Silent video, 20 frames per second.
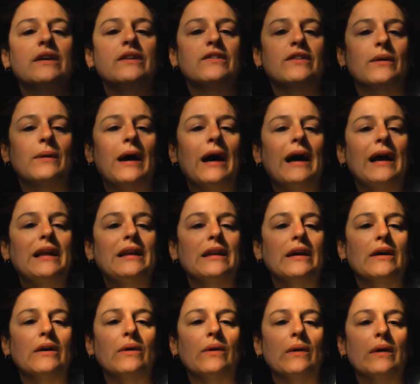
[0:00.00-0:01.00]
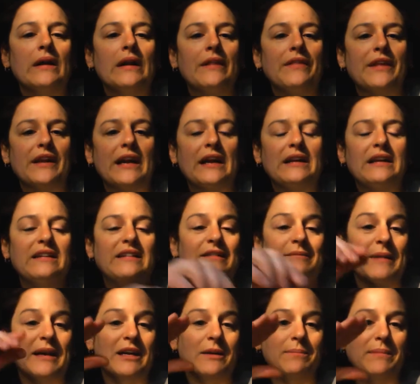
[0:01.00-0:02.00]
So I know that I need to
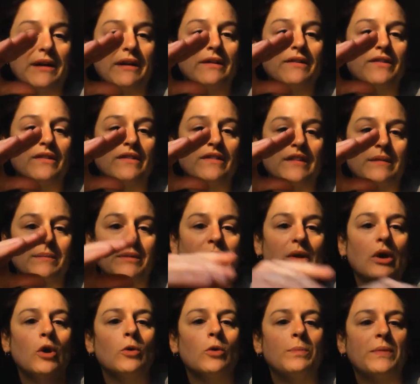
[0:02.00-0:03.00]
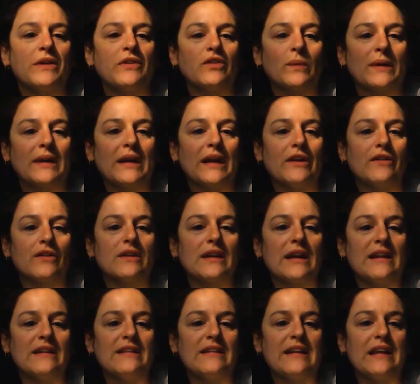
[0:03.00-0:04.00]
have my comparison symbol open to
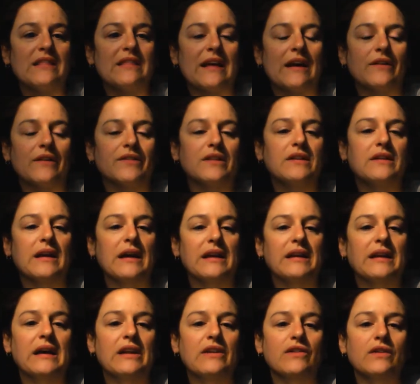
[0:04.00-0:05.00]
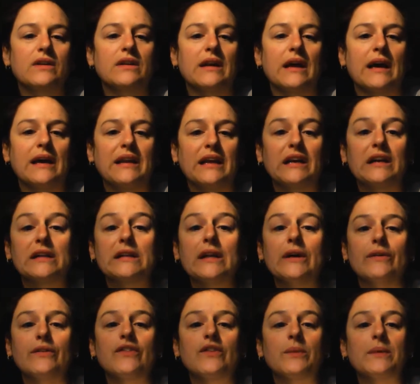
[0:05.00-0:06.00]
198,909 and
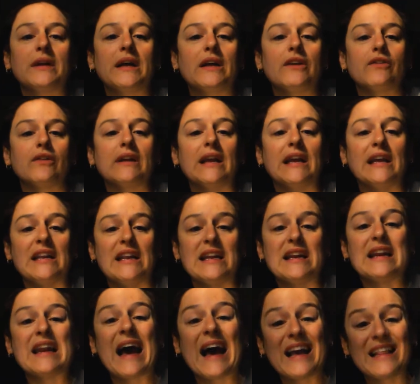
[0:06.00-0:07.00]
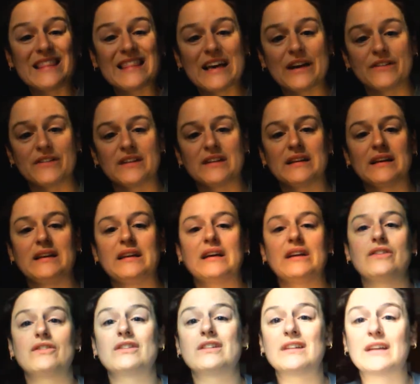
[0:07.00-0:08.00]
close to
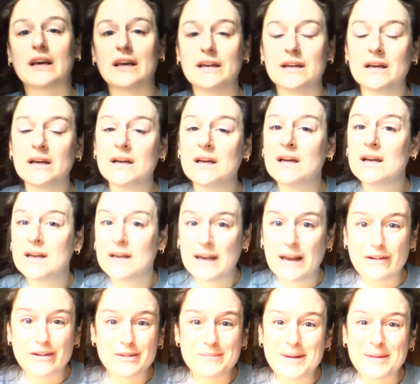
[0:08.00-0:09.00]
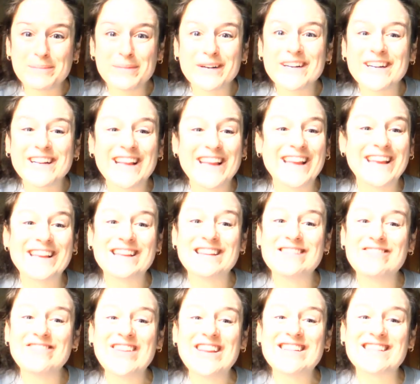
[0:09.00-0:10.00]
189,909. Now remember, it
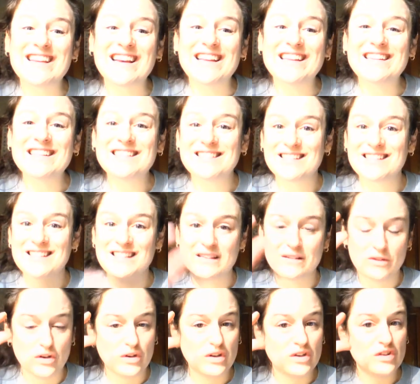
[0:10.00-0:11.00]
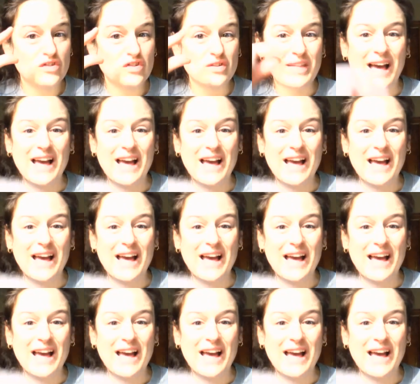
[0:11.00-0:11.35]
can be done, you can do